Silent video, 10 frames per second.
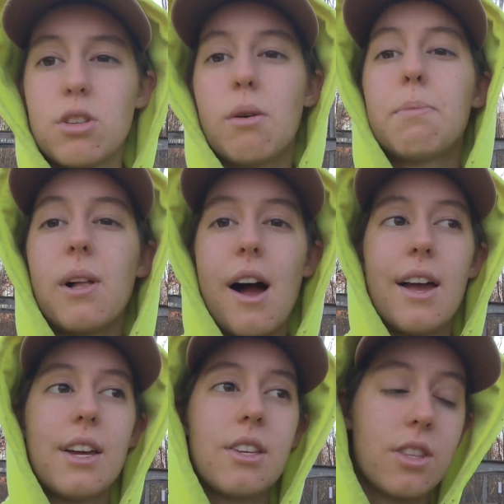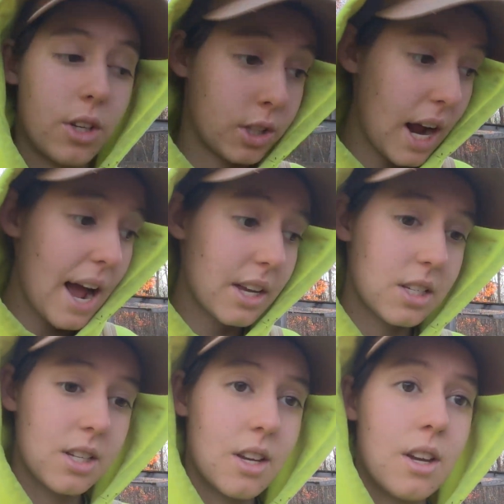to apply the
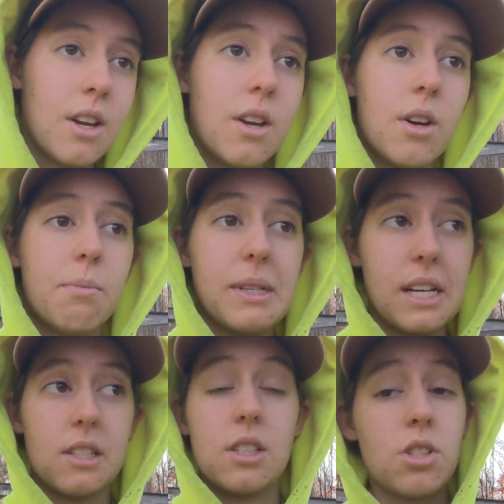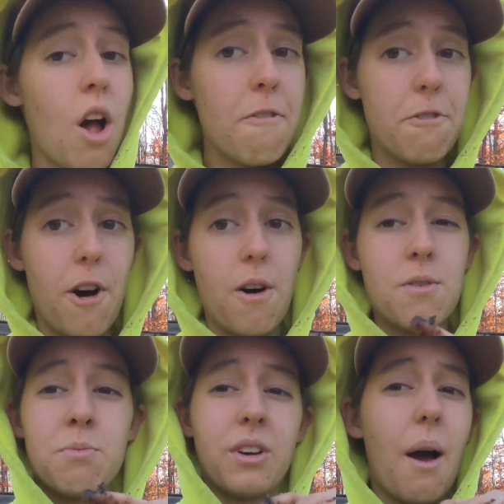grass. Because it's not
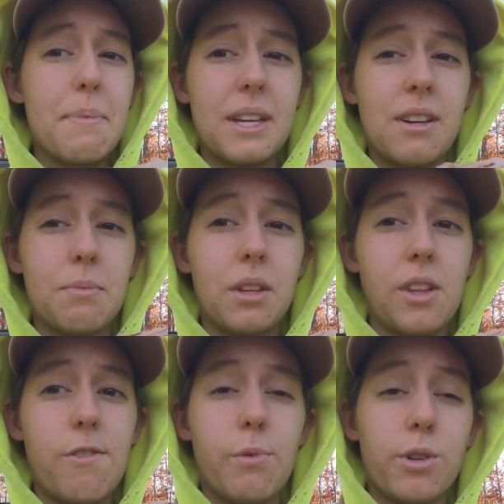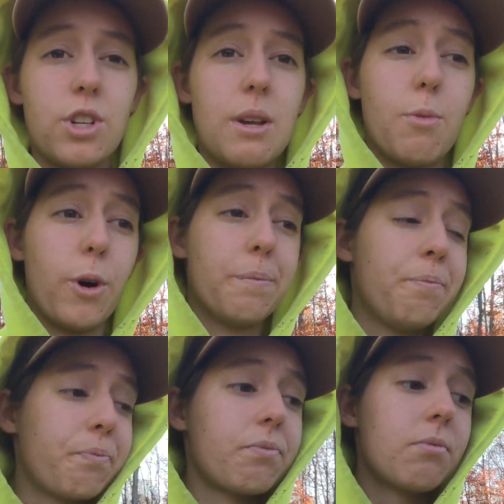fall, we're not picking up the leaf mulch anymore.
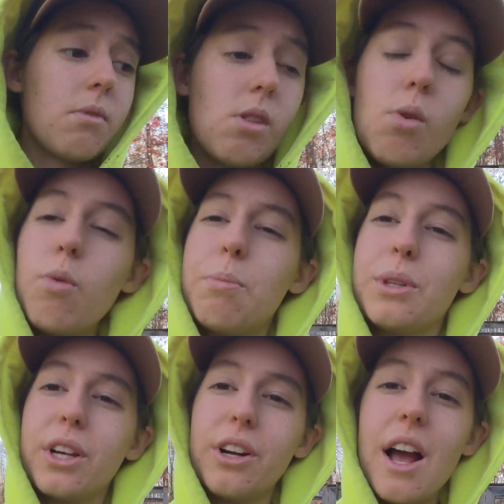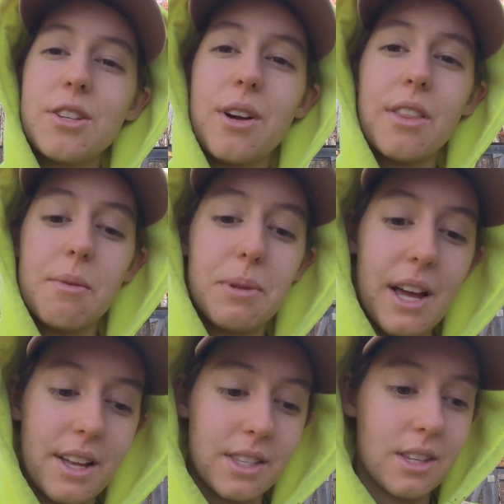We'll put the grass around the
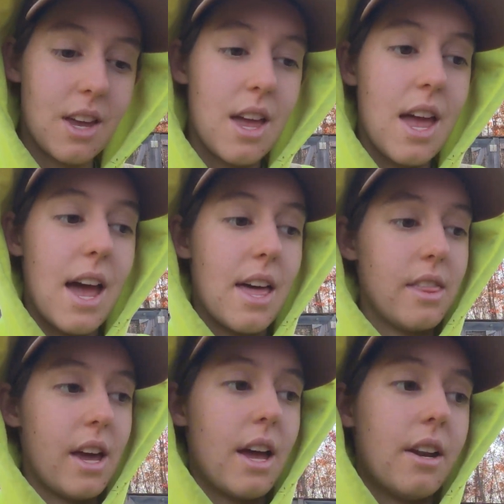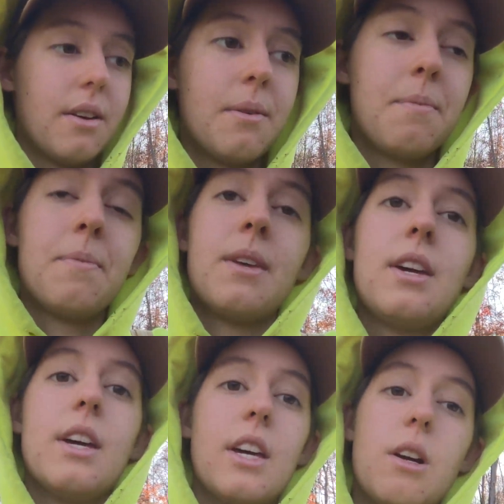plants, and then
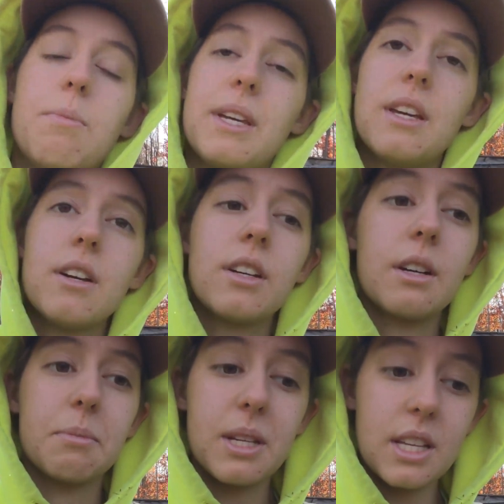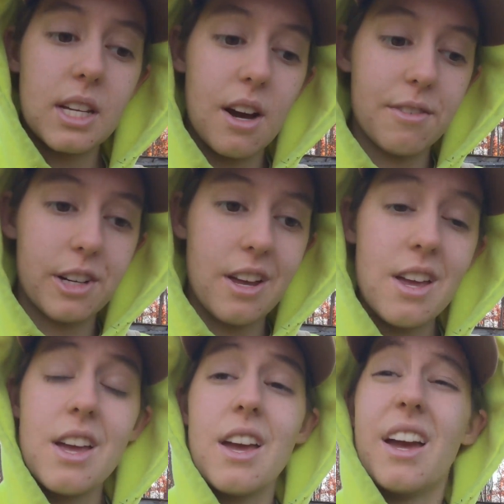it'll be completely covered,
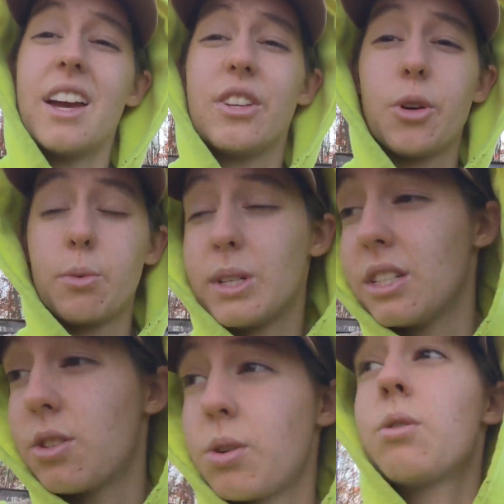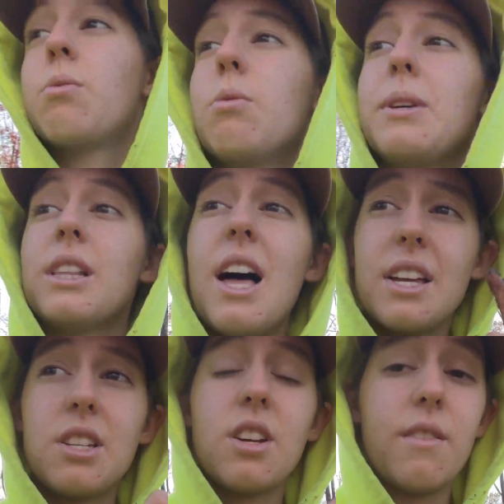and your weeds will be
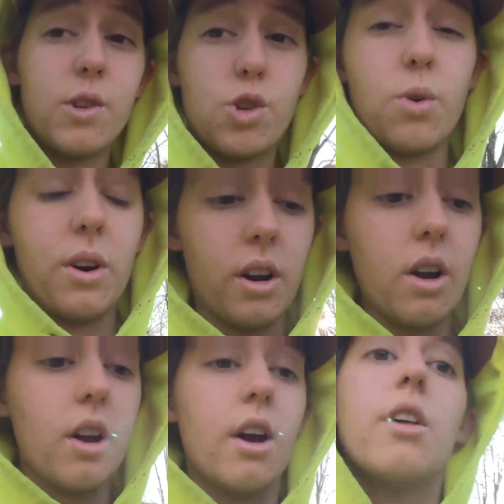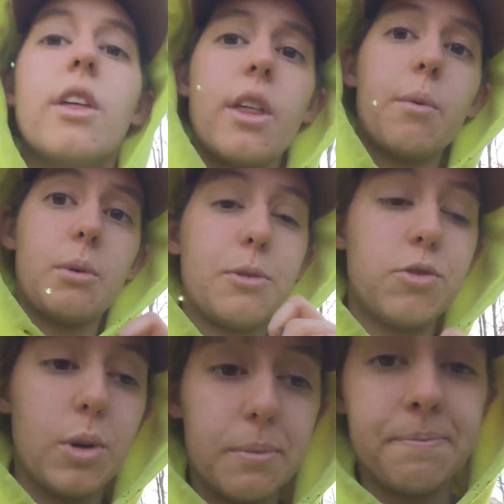less of a chore than they were
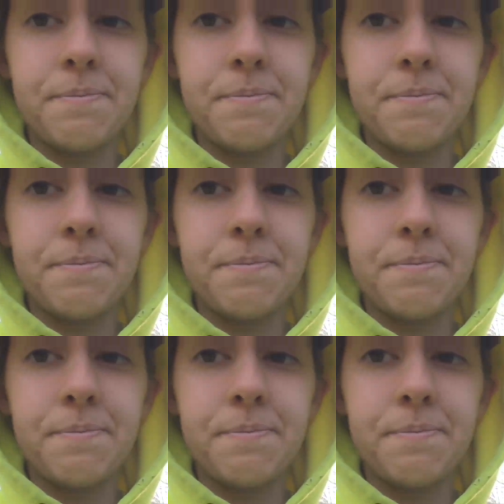before.